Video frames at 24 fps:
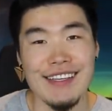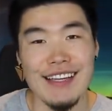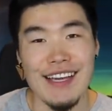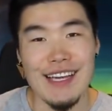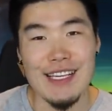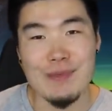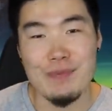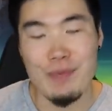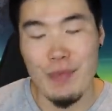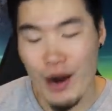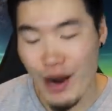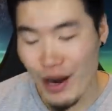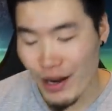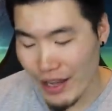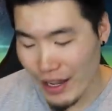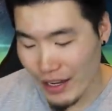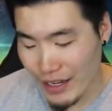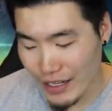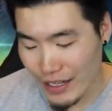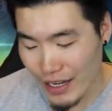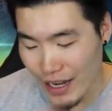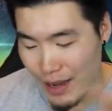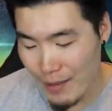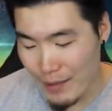is
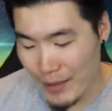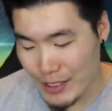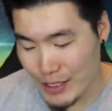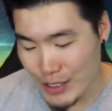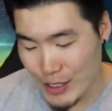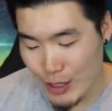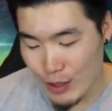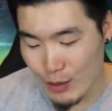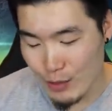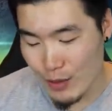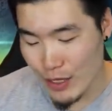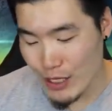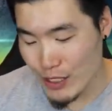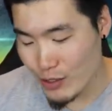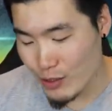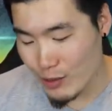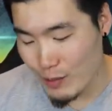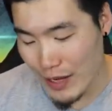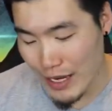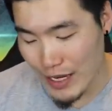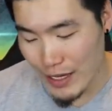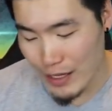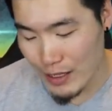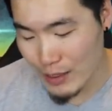Bardock coming into
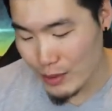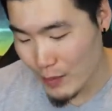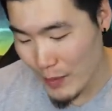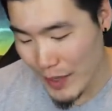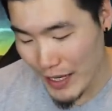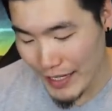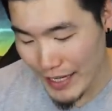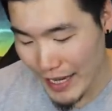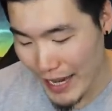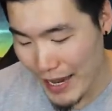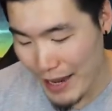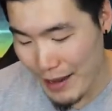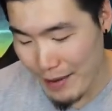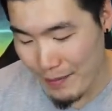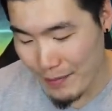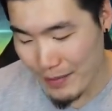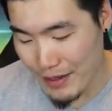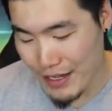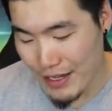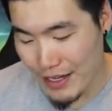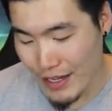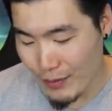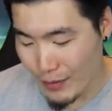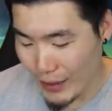my game.
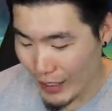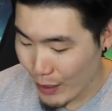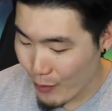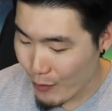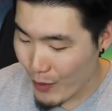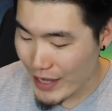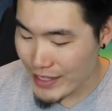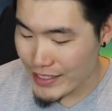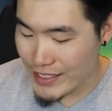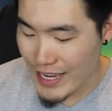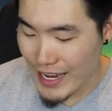We got a red